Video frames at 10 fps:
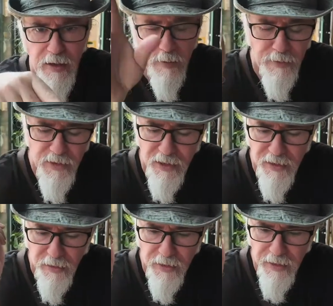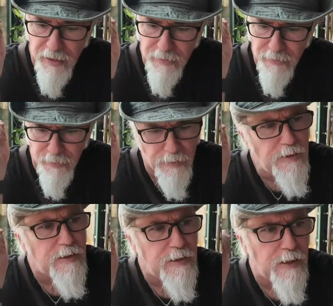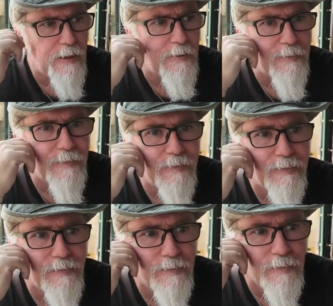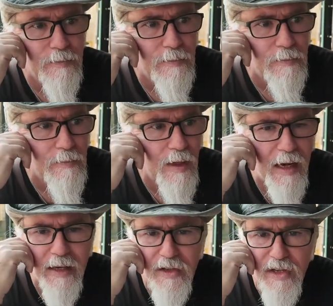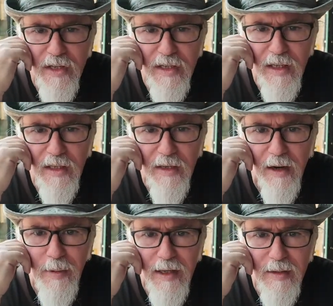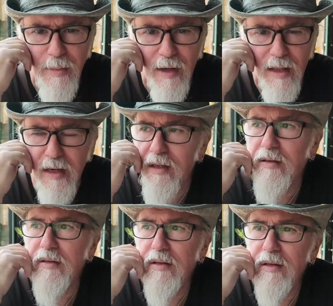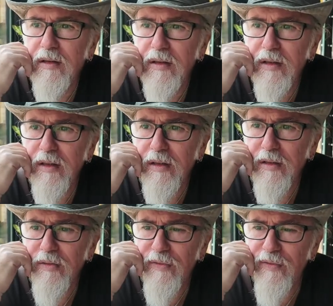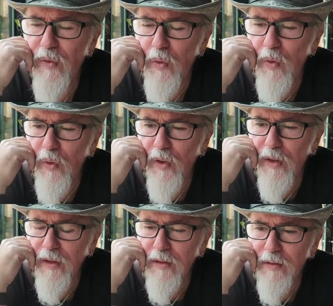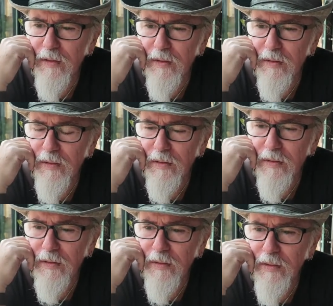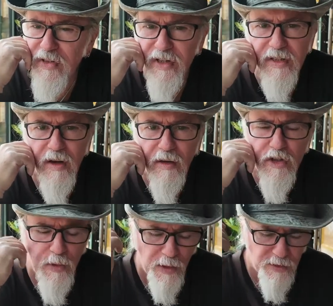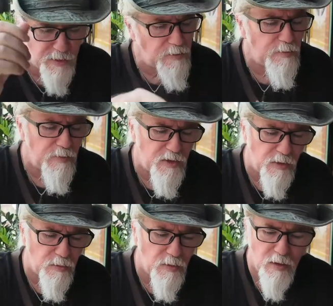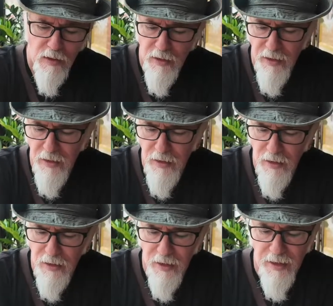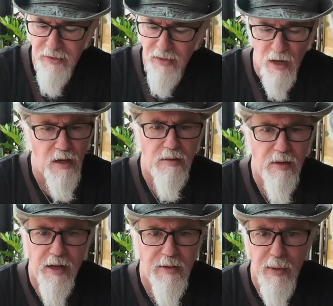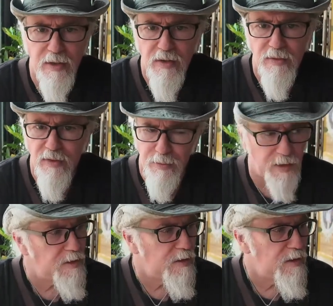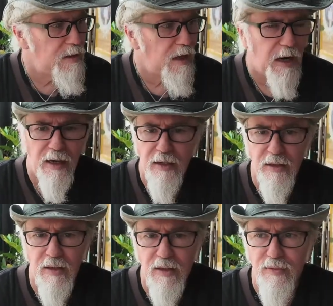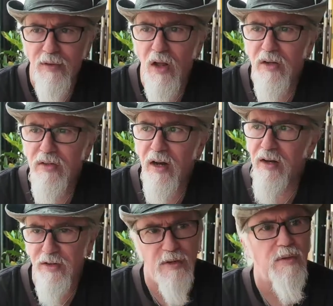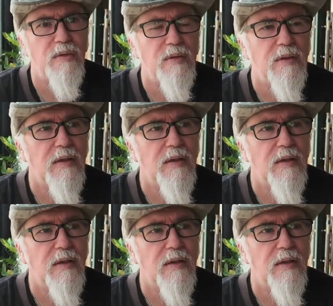here and sends out the data. Um, I get 60 gigabytes a month here for six dollars US, so it's not expensive for me. And the vlogs that I do,